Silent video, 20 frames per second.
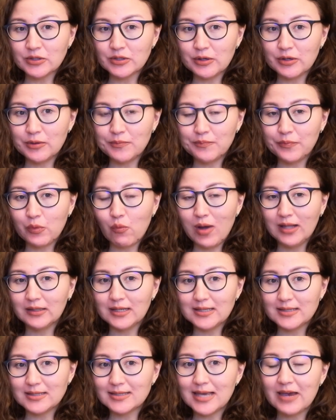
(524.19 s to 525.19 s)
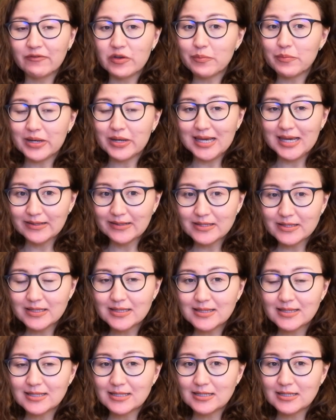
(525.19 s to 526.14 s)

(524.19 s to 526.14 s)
um, well as everybody else's.